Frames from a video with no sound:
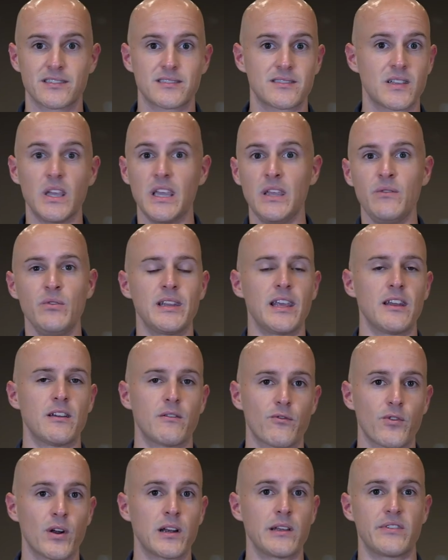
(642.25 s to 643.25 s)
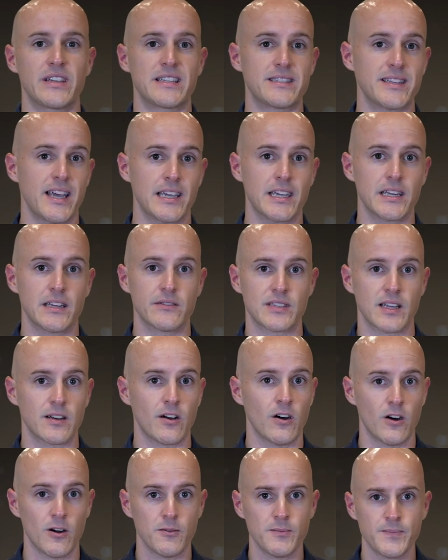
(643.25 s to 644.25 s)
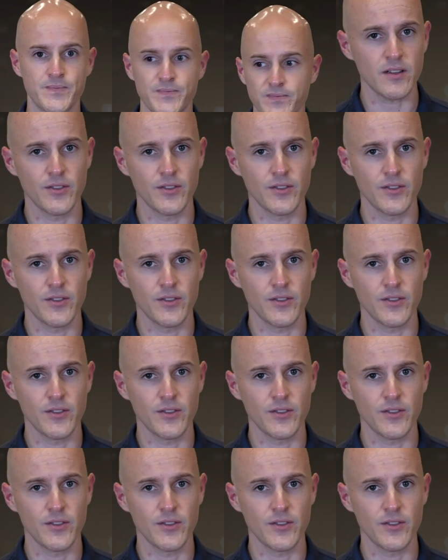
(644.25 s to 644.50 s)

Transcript: to even get in front of executives at all.